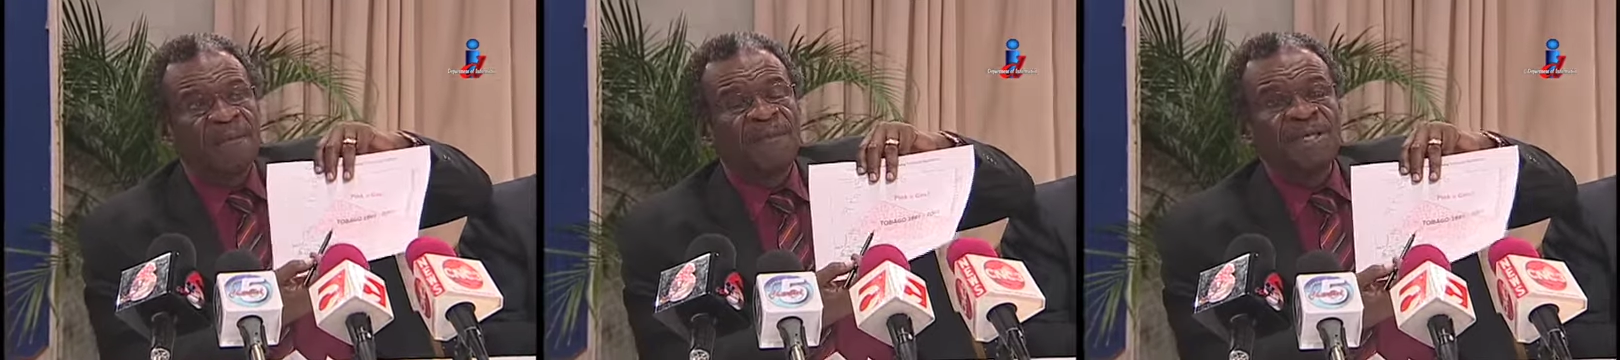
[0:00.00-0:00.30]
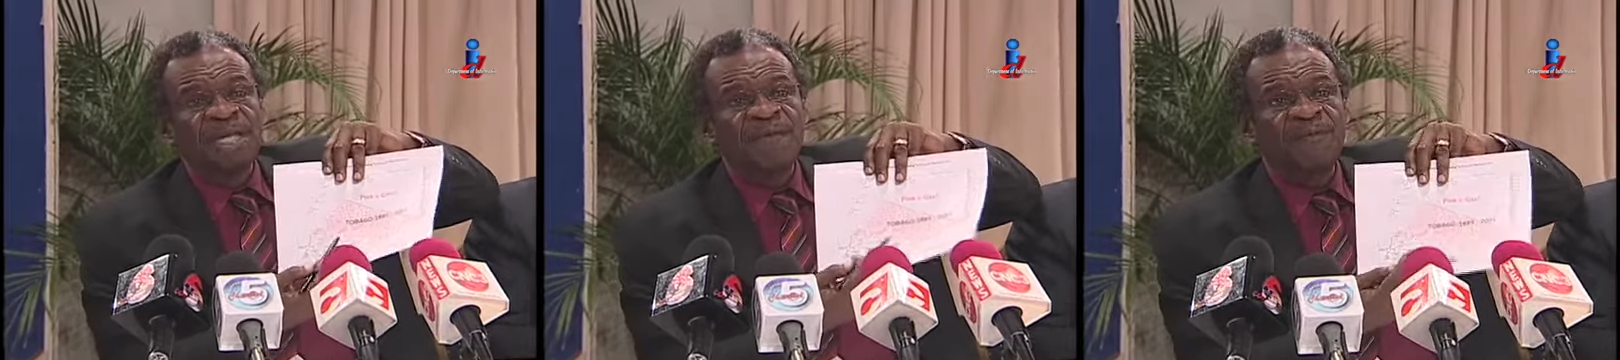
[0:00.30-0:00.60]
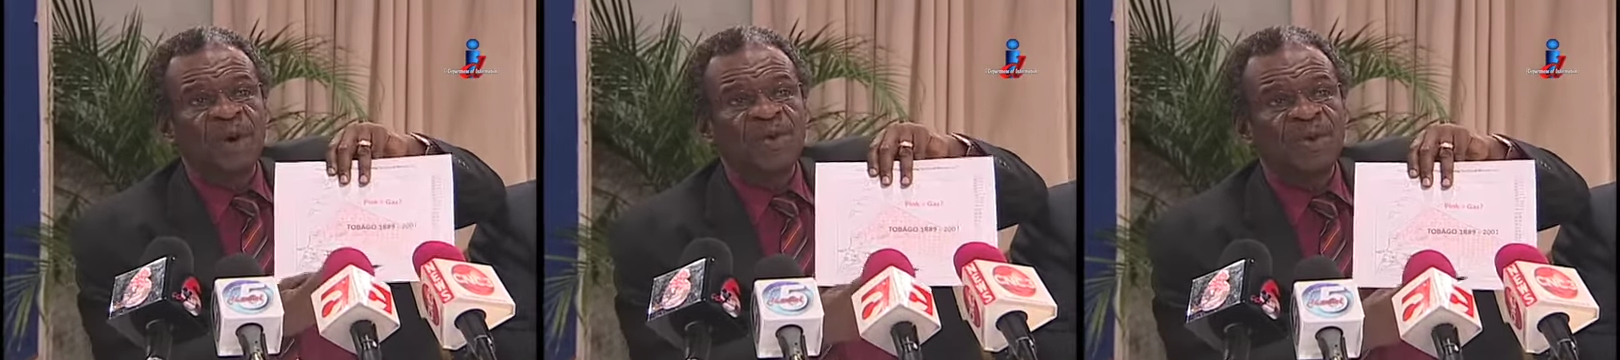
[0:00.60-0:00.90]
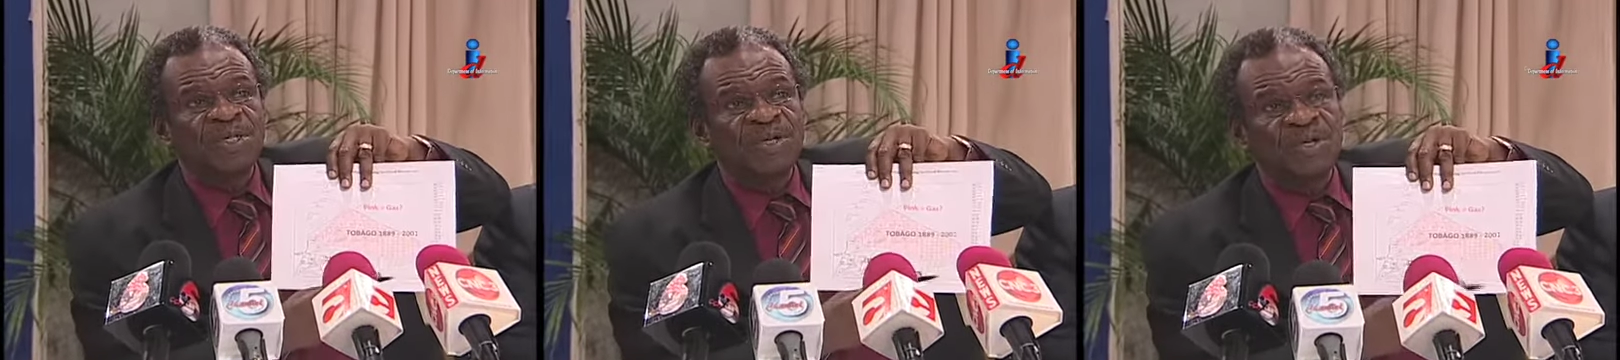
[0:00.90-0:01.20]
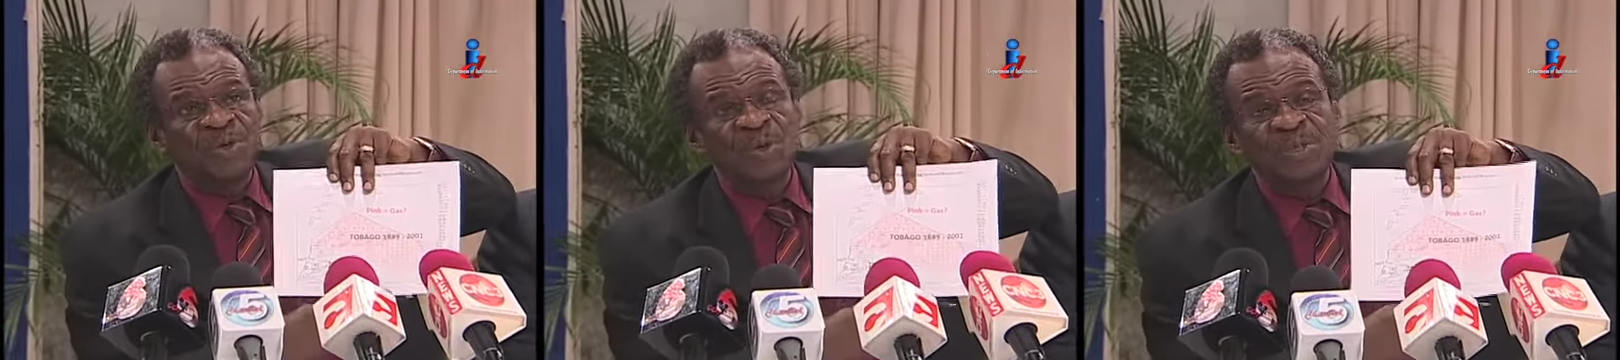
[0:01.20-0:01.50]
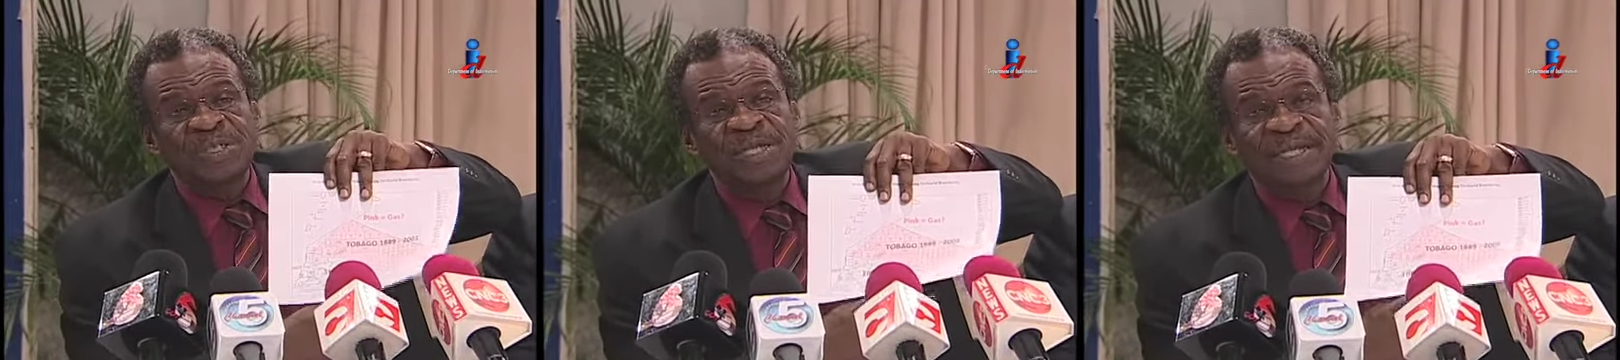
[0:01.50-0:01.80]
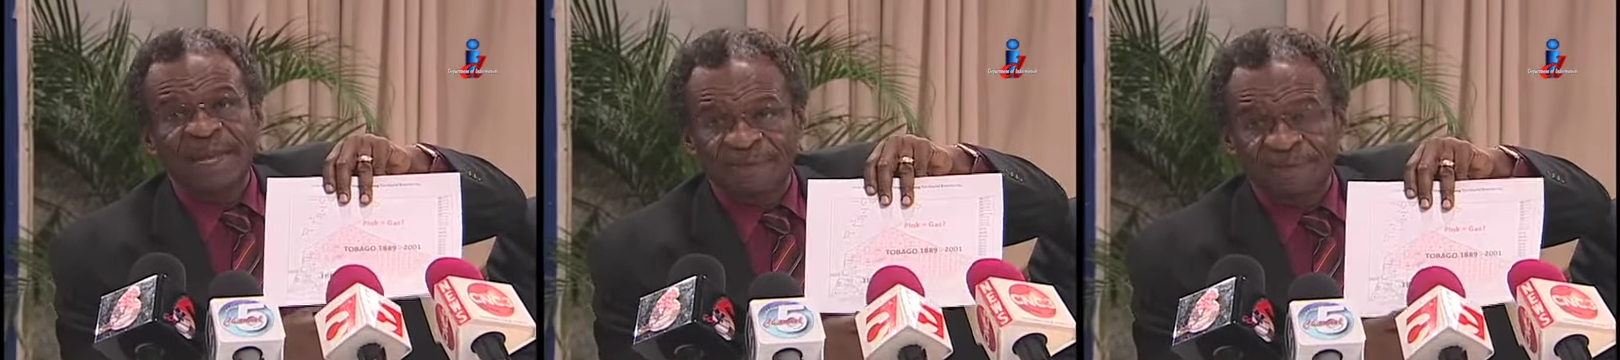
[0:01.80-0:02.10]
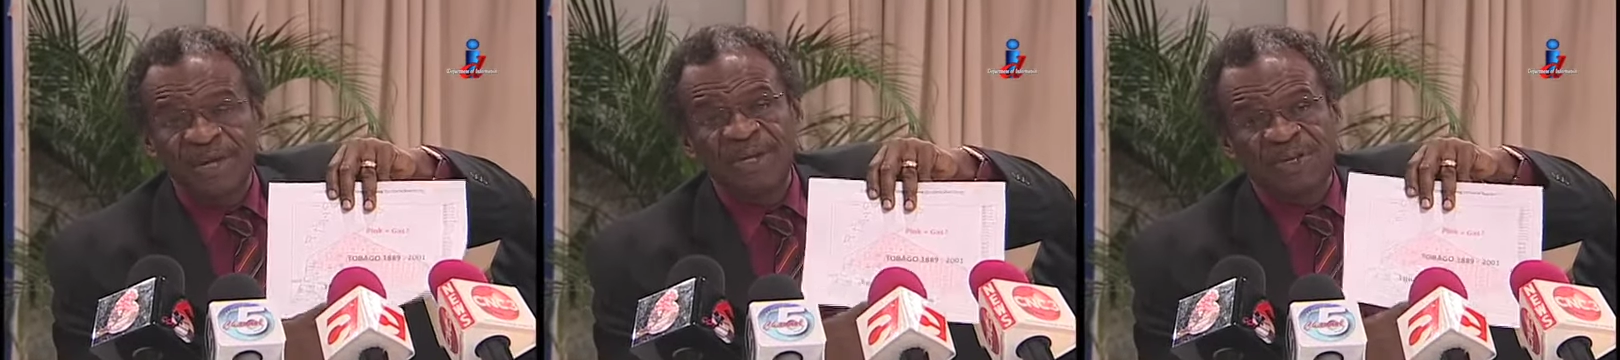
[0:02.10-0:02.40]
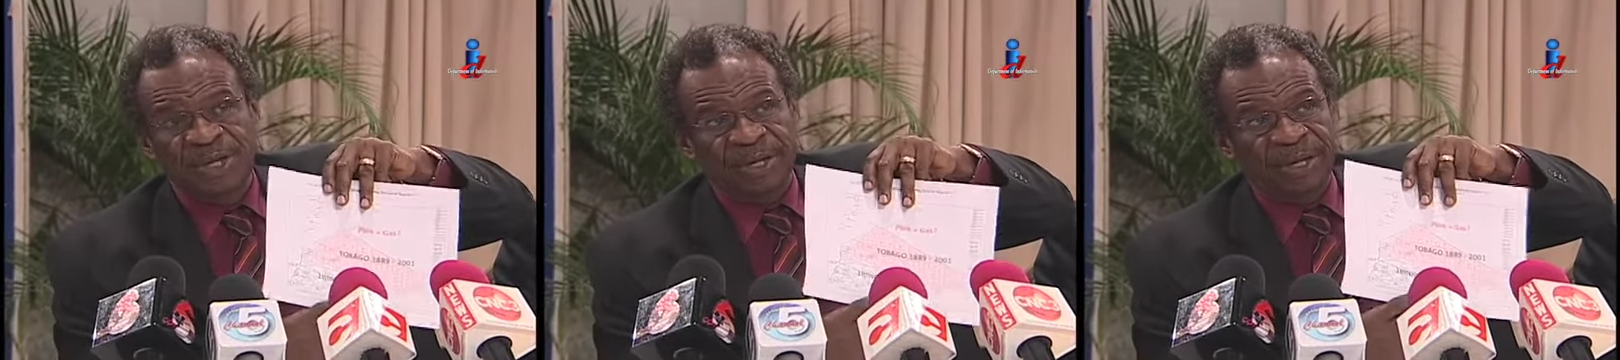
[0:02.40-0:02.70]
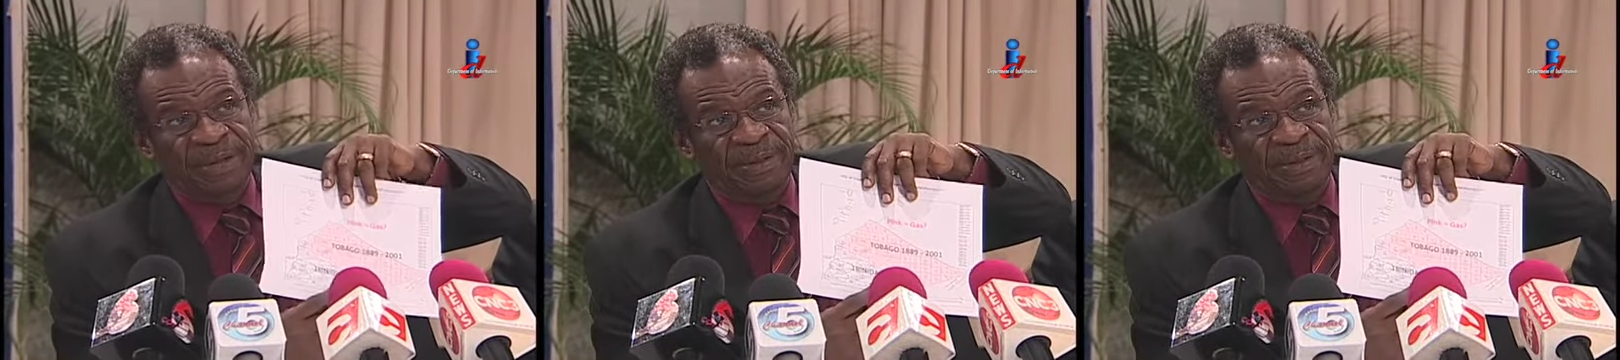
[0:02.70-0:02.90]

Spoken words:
But if one were to use the definition